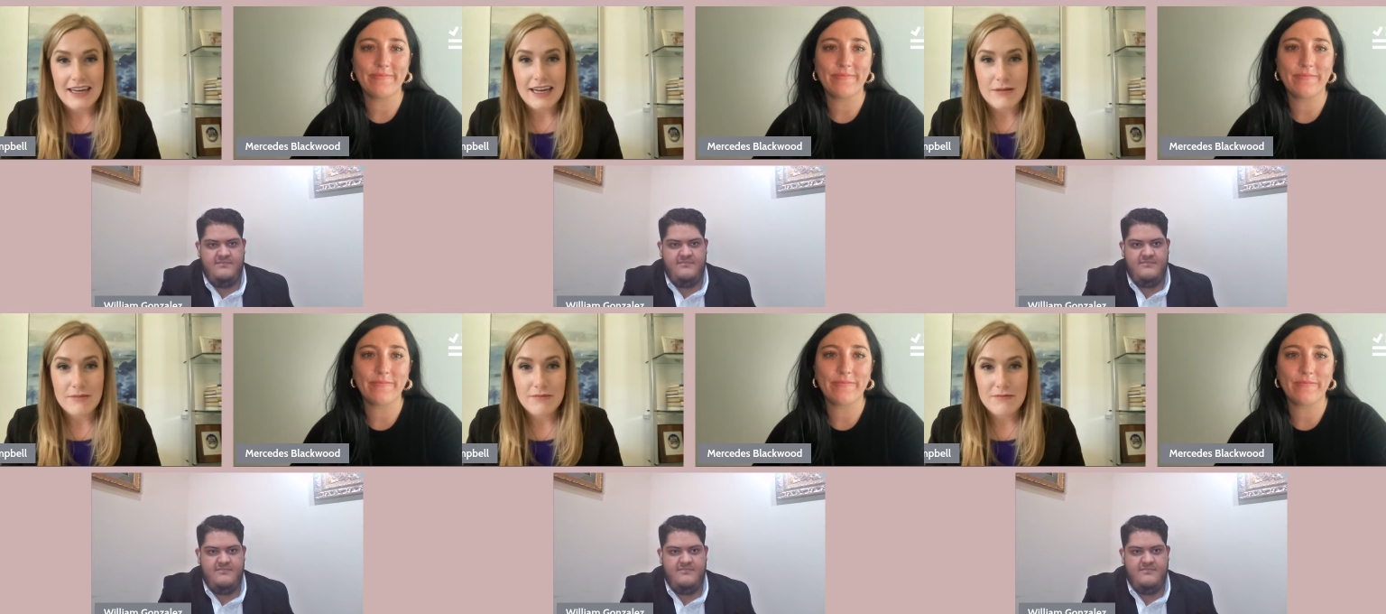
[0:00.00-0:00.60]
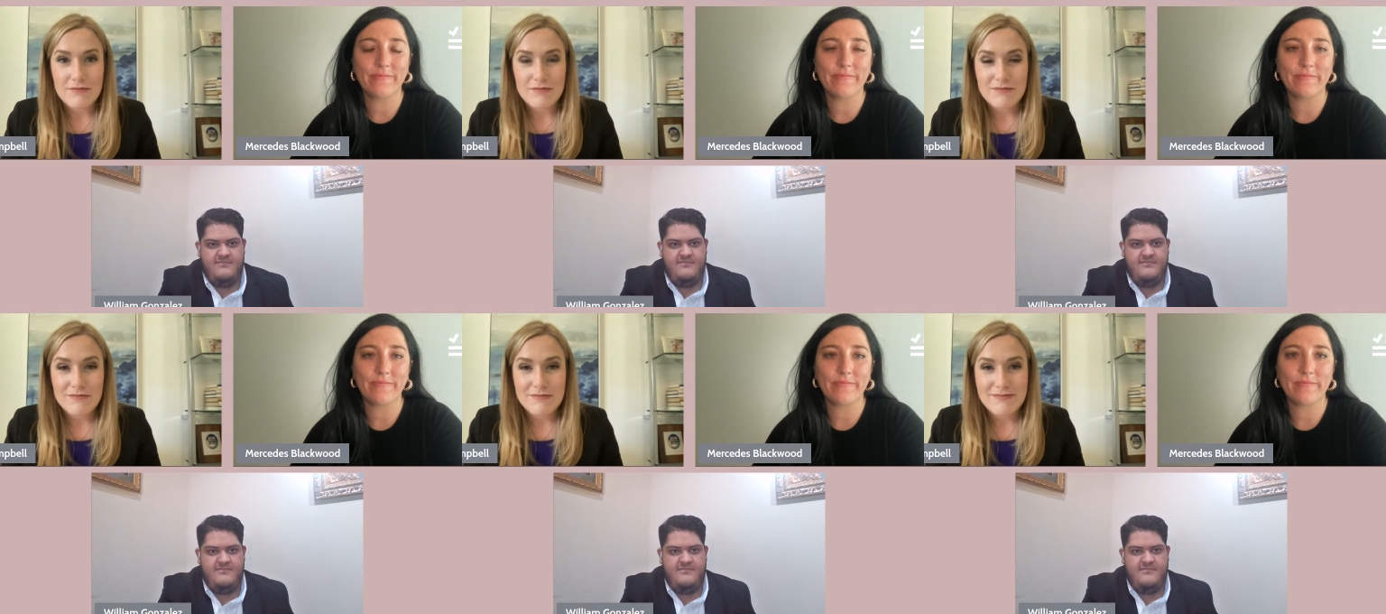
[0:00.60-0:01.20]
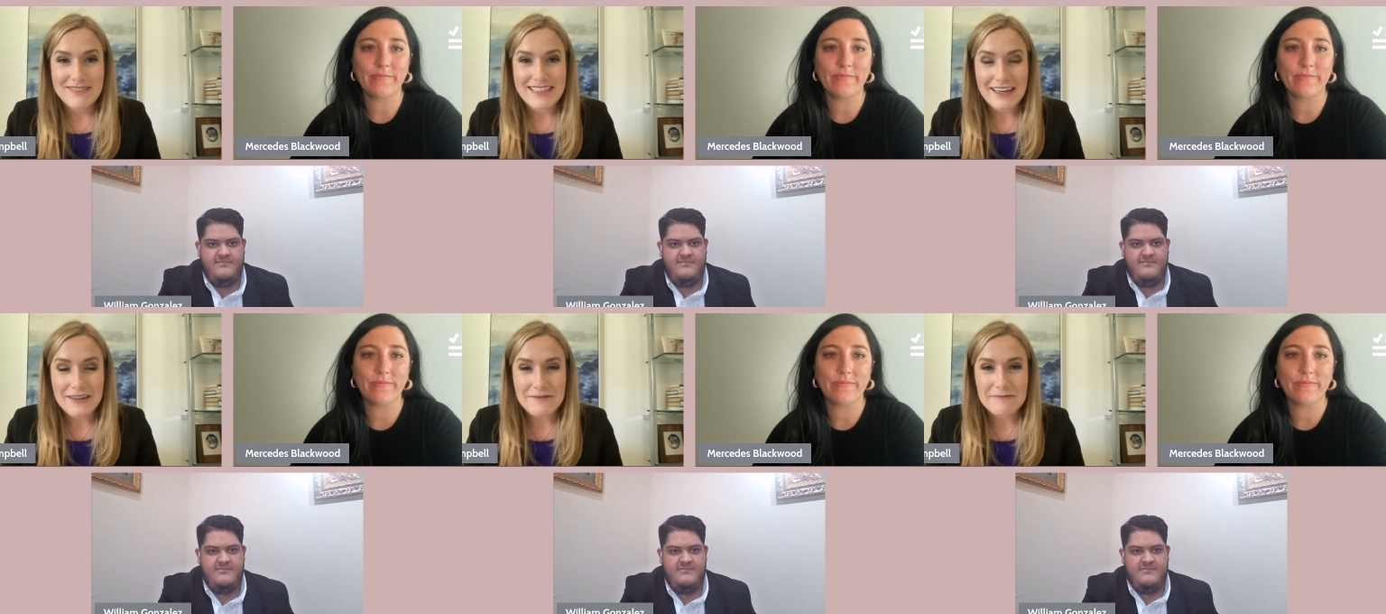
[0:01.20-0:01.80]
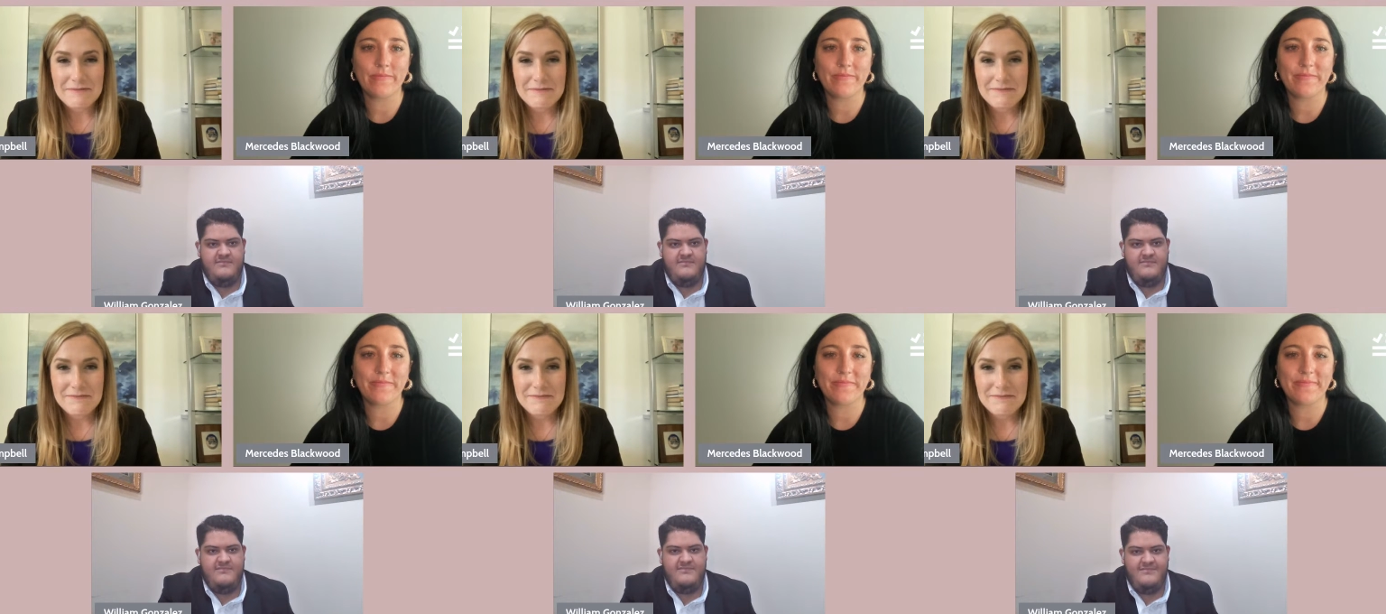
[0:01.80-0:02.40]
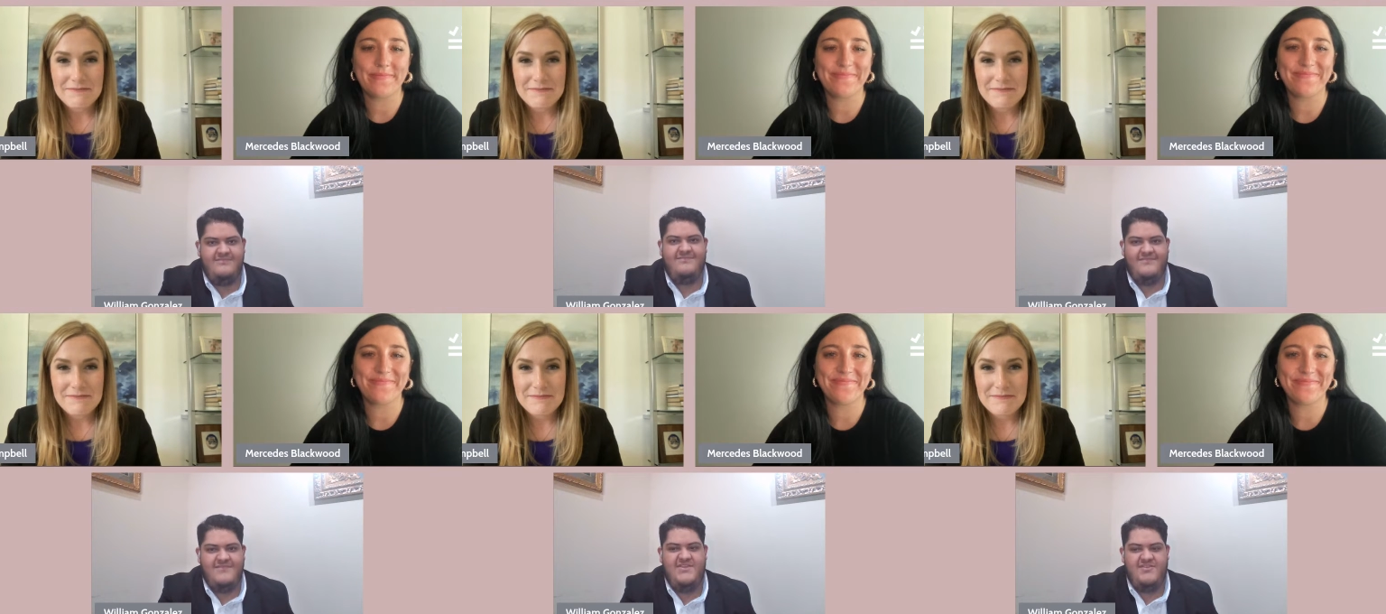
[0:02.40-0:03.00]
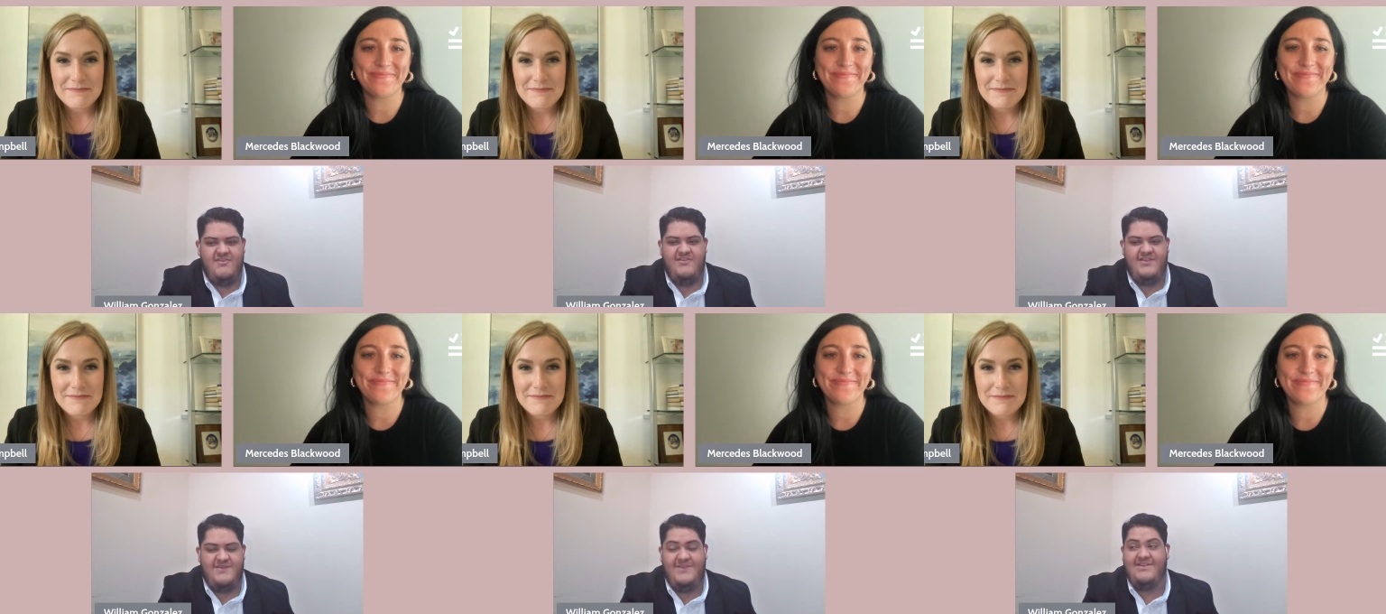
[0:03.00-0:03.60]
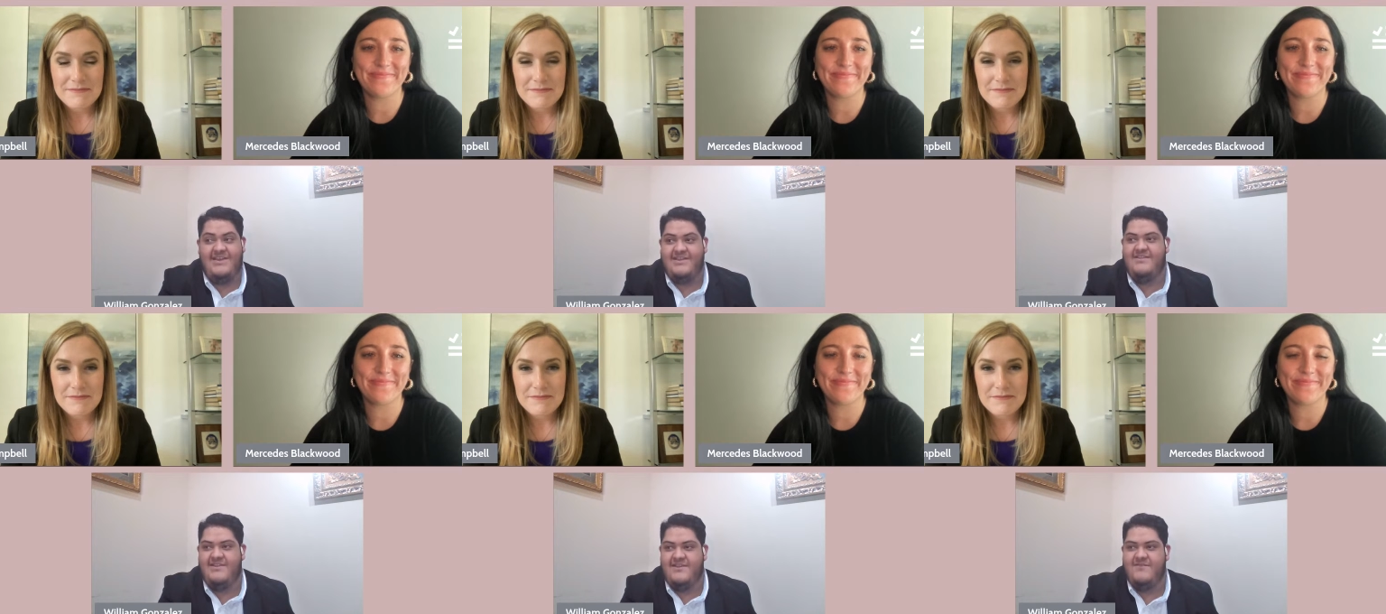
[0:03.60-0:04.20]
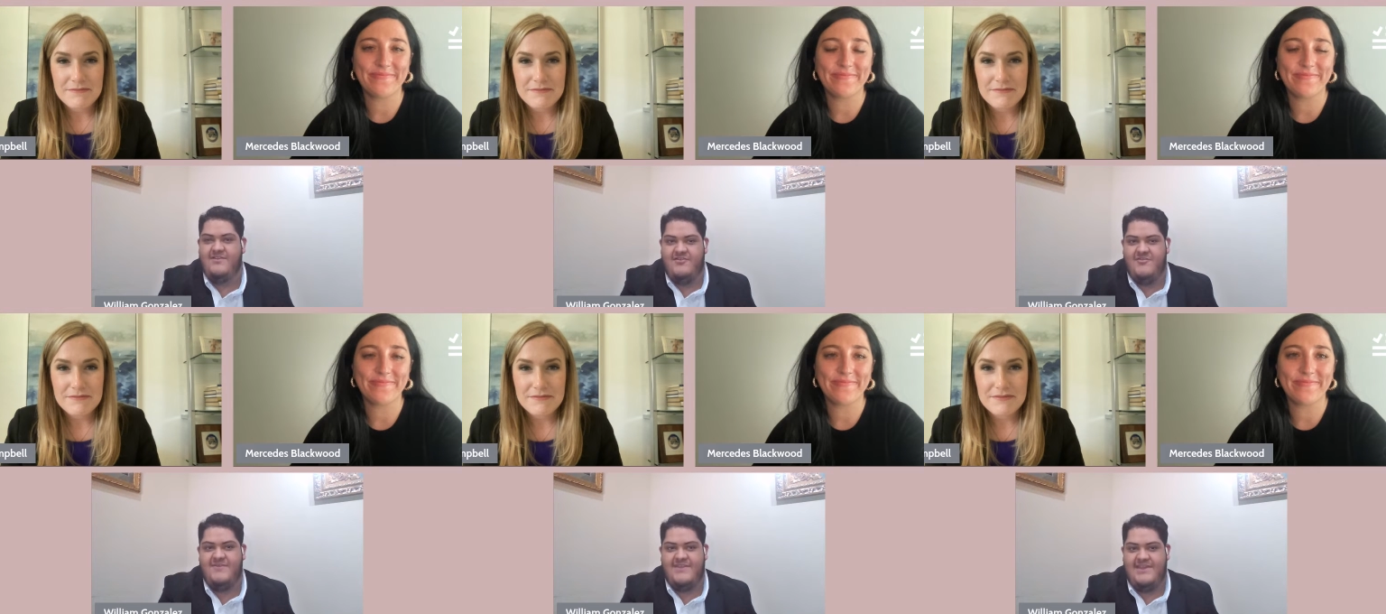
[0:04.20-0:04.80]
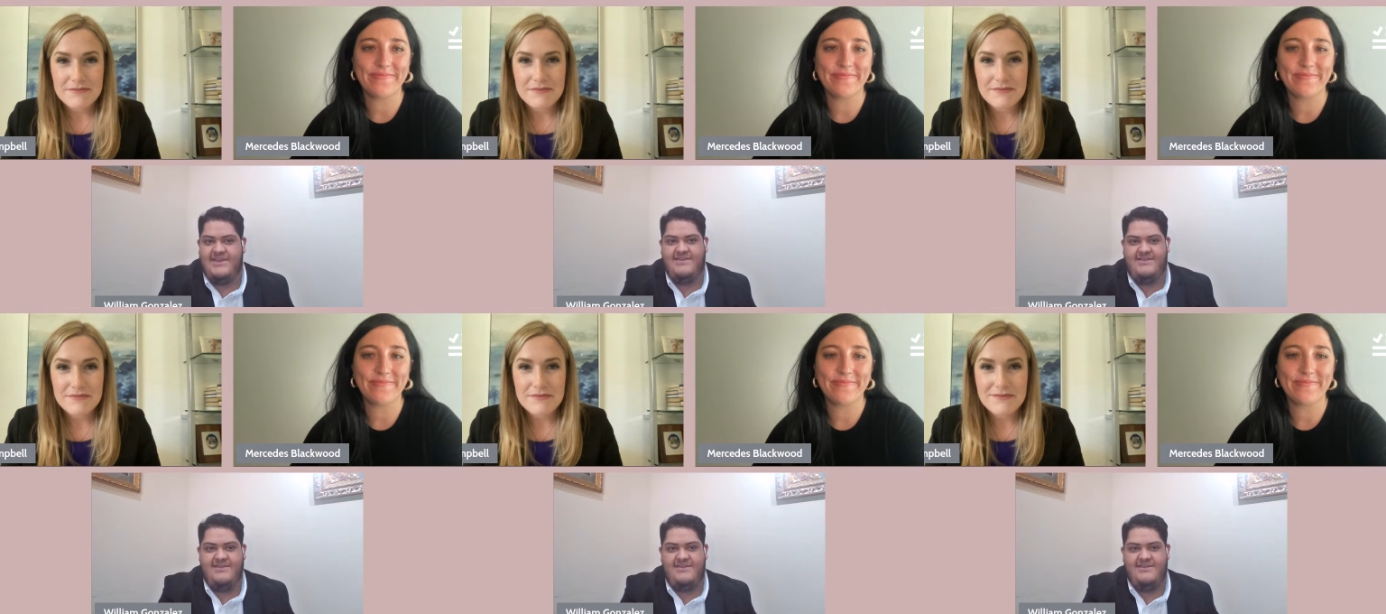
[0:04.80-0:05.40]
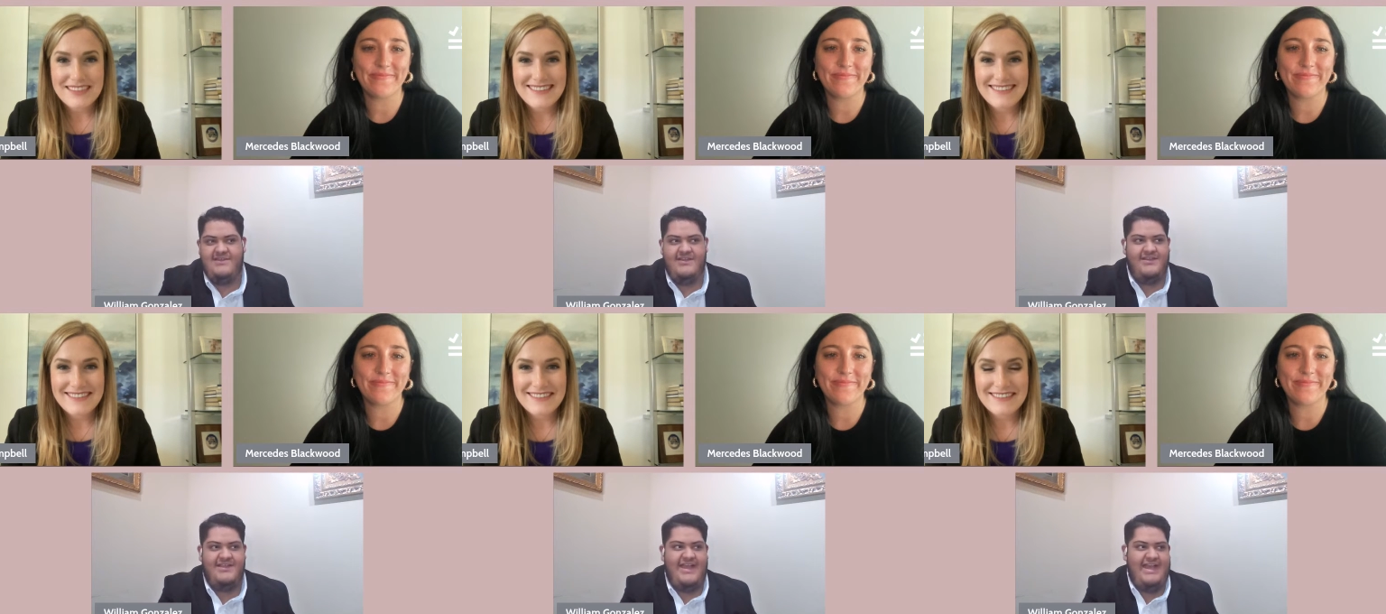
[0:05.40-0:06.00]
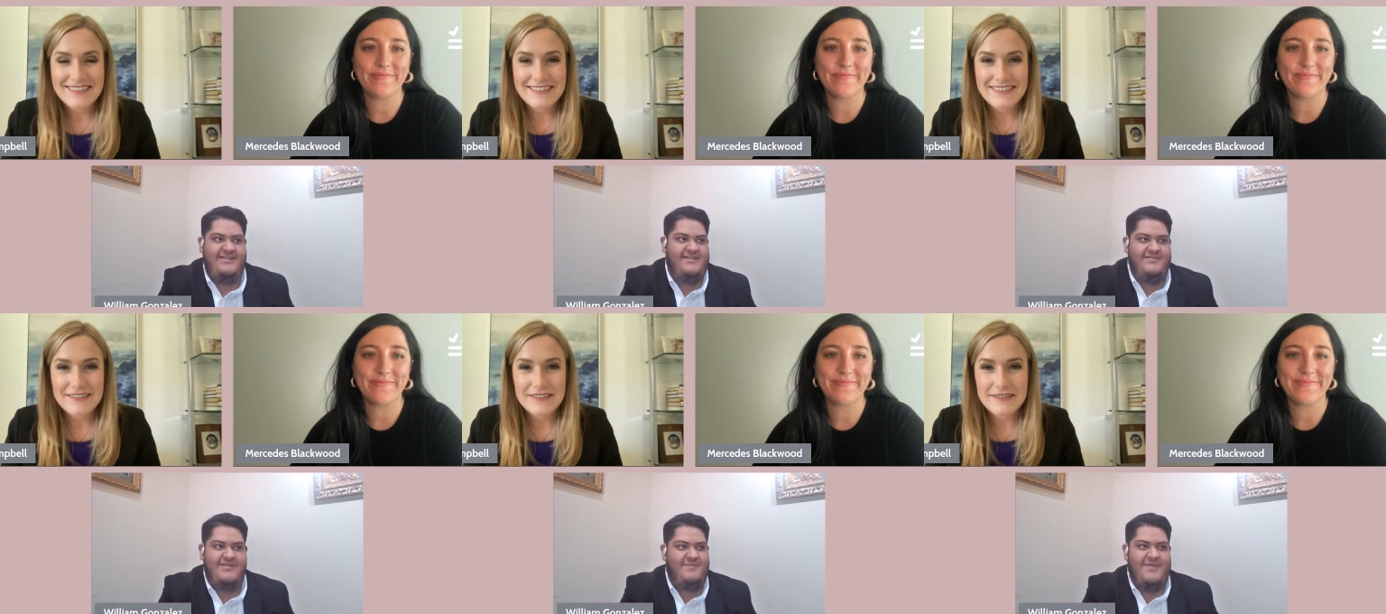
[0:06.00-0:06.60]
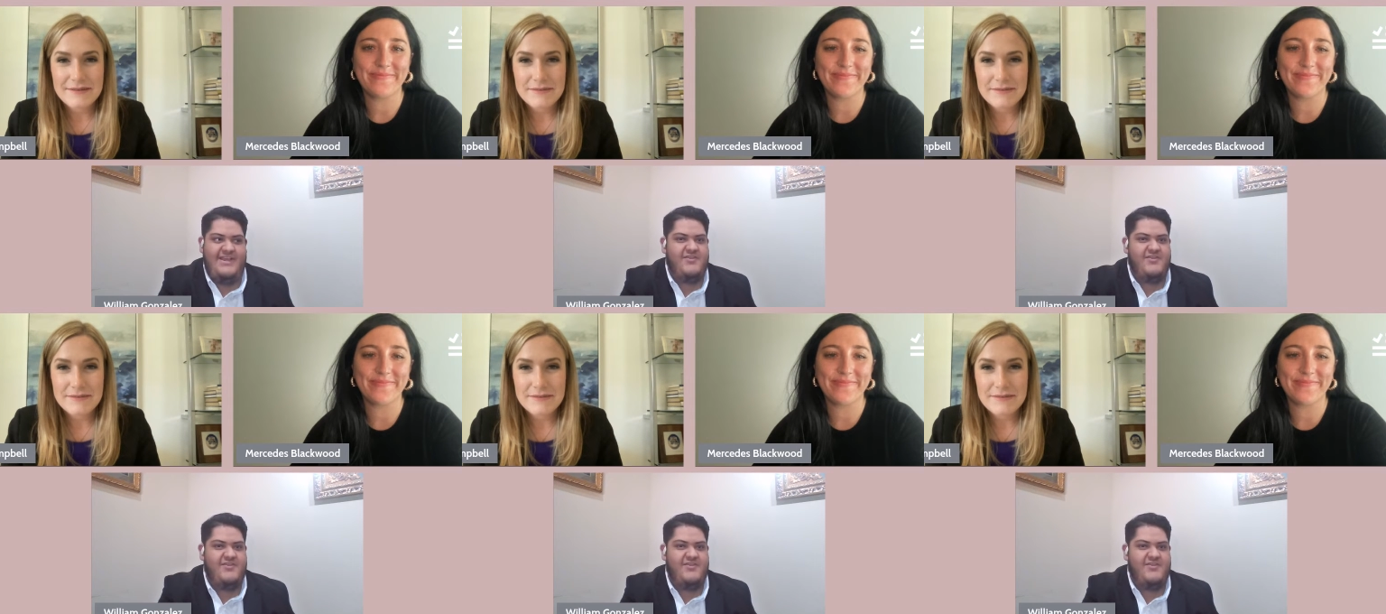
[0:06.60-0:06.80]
Speaker 1: Um, yeah.
Speaker 2: Certainly. I mean, I could definitely agree with that. Uh, my